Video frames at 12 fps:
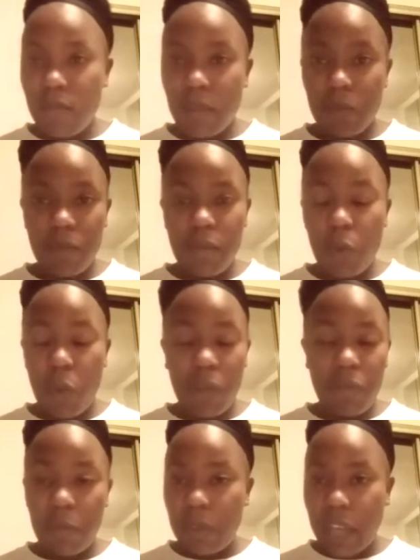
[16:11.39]
the
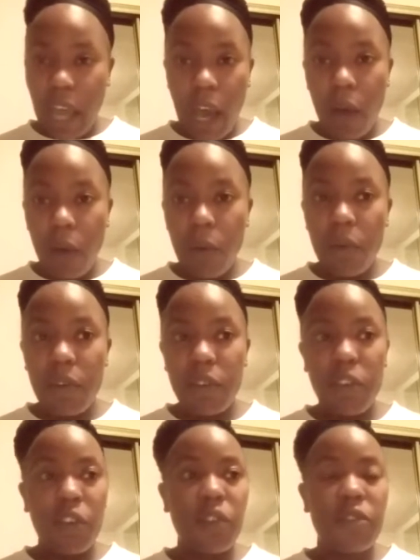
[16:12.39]
one from the cow,
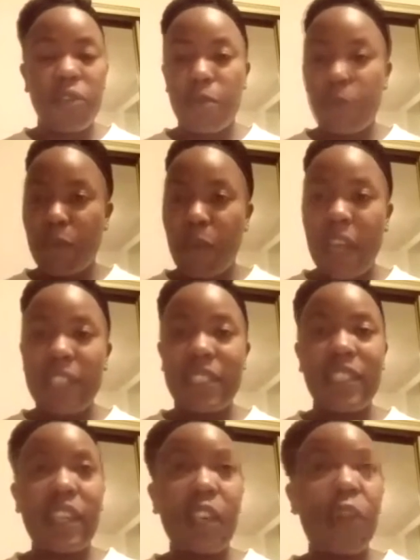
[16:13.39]
from the
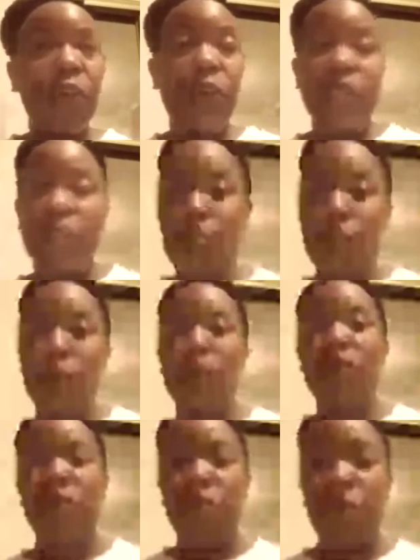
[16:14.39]
bison. I go buy some
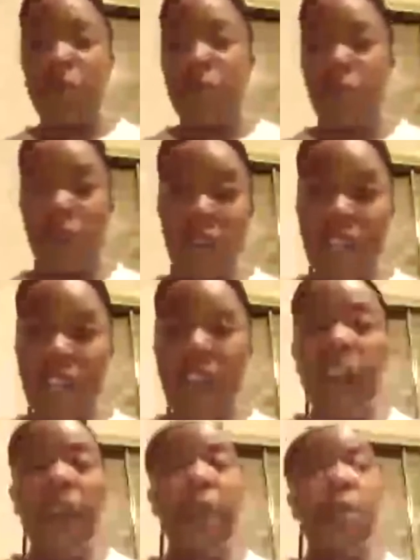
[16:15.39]
bones from the market,
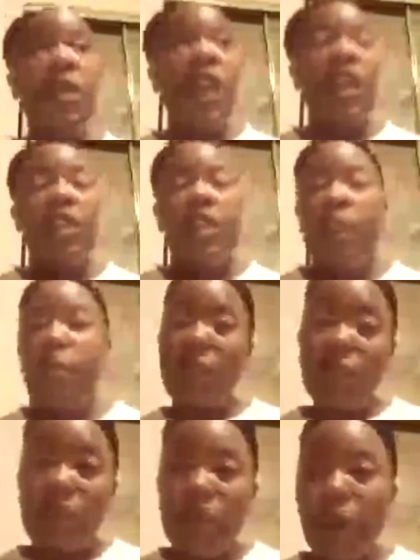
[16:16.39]
and then I
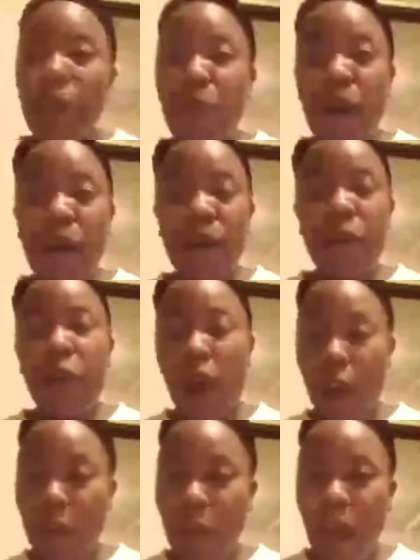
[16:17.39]
put them in my
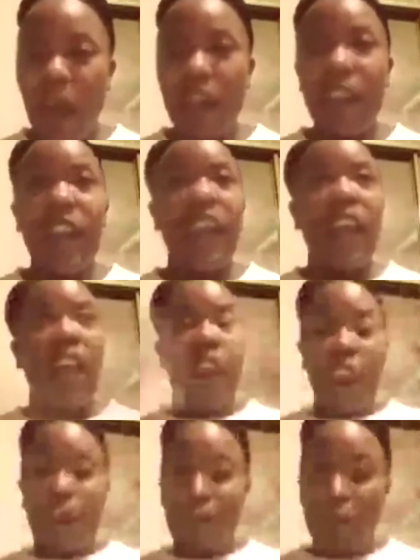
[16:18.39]
crock pot and I